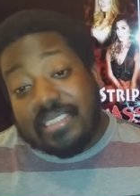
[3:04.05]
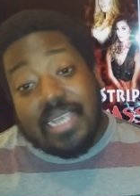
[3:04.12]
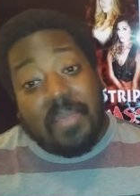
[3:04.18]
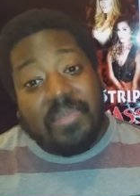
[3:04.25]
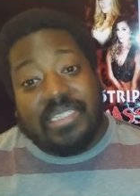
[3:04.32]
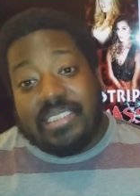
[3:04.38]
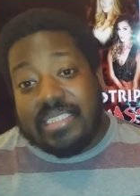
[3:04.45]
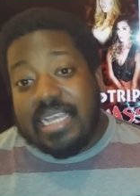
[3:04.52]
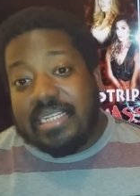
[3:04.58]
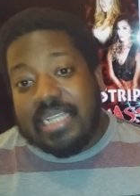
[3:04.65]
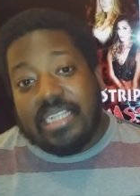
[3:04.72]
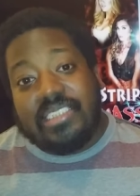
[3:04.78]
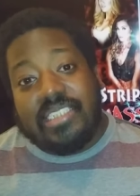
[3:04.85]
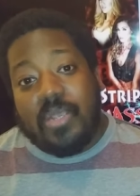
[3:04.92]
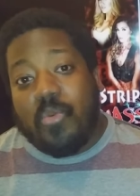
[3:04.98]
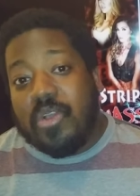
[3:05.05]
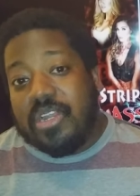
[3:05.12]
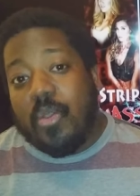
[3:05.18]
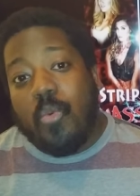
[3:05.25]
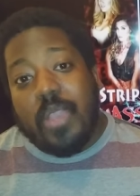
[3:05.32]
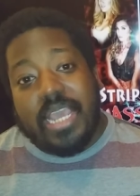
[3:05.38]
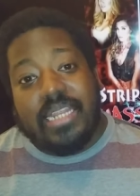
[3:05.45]
some mm. extent that shit wouldn't
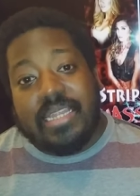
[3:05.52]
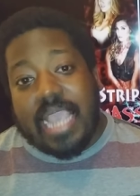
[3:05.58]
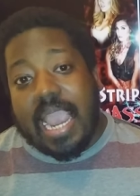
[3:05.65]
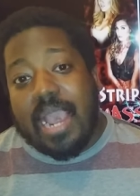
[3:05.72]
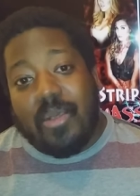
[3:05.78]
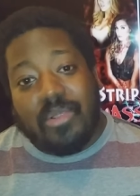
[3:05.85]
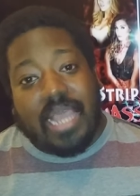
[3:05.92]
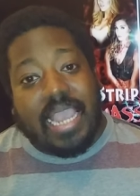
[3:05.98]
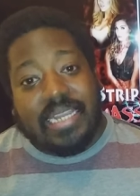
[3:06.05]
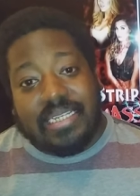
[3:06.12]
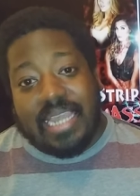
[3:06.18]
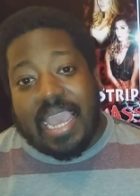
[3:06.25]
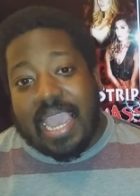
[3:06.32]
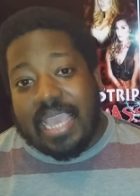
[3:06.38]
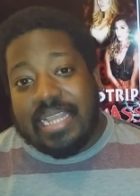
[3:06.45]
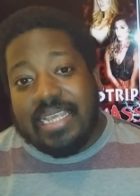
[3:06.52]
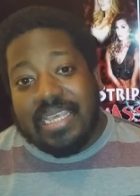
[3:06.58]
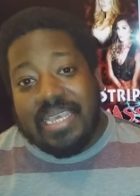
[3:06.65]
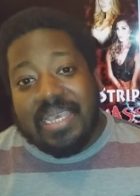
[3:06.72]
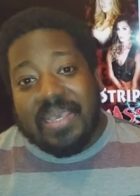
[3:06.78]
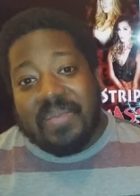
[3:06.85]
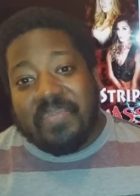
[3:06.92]
have went down like that.
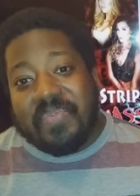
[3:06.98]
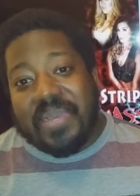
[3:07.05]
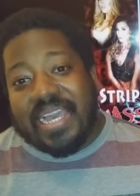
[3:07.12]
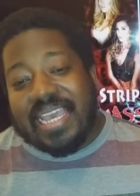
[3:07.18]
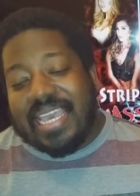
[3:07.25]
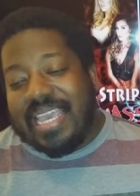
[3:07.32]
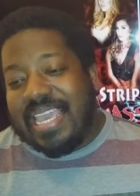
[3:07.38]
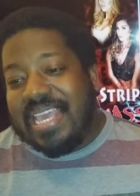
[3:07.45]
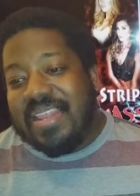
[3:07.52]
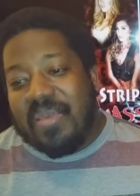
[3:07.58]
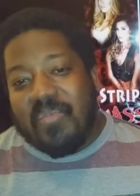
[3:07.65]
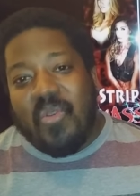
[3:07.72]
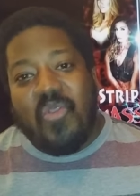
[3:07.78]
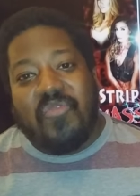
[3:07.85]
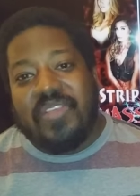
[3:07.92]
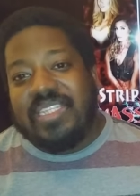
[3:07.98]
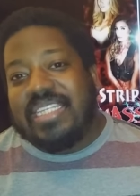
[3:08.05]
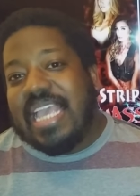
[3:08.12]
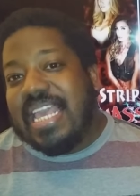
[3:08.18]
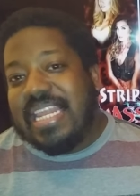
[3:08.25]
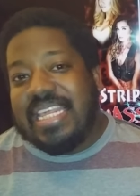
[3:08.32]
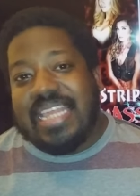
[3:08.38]
Mm-mm. But in the movies,
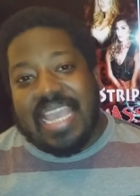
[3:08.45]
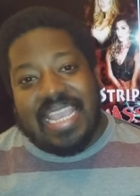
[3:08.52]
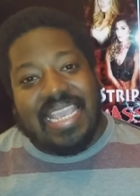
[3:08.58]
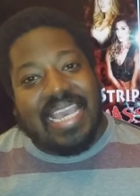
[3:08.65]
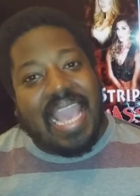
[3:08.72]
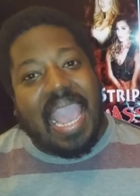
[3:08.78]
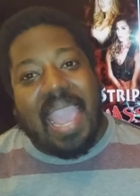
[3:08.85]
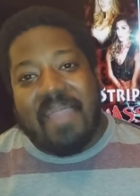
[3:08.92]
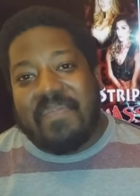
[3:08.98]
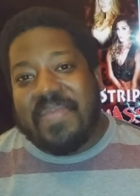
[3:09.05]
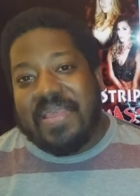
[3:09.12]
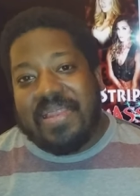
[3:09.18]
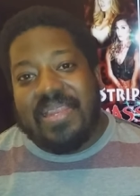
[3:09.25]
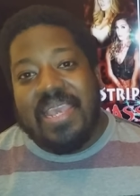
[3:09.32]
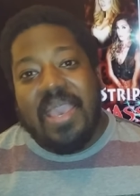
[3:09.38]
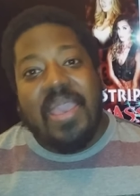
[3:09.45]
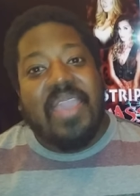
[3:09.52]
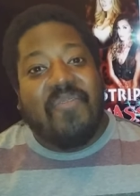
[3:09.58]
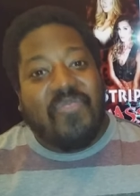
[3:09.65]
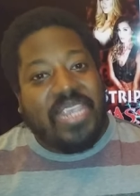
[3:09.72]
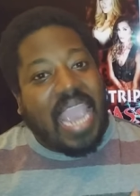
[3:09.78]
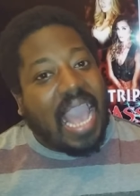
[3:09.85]
anything can happen. Right.
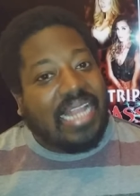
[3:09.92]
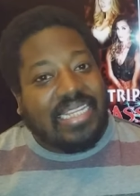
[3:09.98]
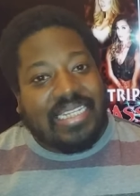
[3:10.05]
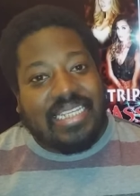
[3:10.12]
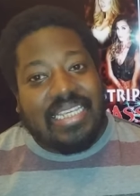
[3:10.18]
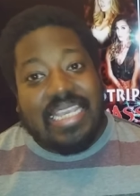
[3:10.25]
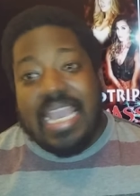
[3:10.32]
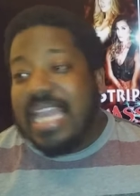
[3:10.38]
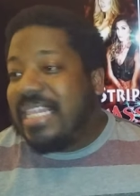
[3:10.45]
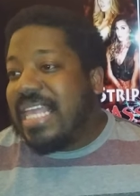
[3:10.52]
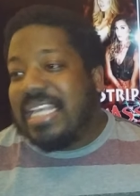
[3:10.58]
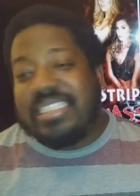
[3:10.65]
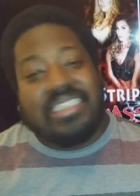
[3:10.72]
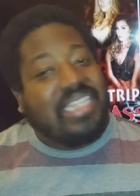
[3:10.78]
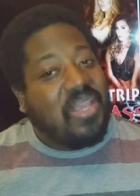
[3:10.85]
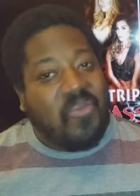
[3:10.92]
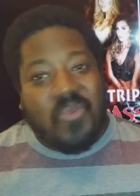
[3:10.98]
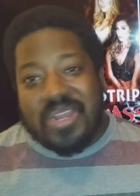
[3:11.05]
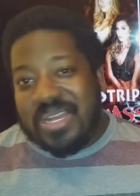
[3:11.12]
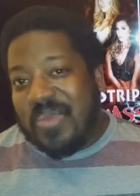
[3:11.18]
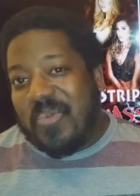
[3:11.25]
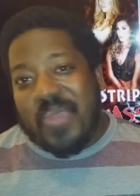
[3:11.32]
In reality, that shit
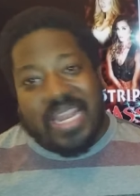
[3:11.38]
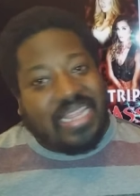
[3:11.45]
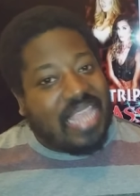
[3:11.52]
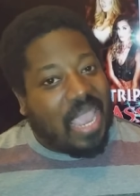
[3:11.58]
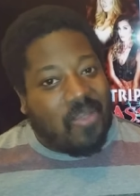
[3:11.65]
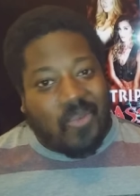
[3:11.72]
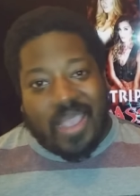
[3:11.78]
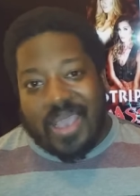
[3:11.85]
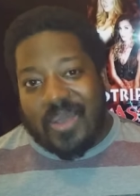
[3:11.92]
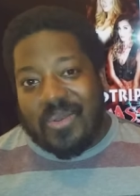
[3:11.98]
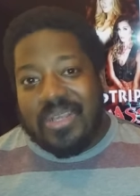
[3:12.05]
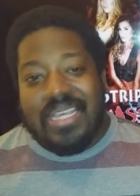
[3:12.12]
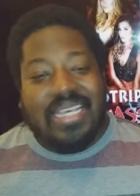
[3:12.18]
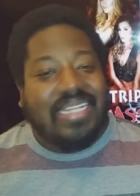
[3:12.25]
wouldn't have went that well.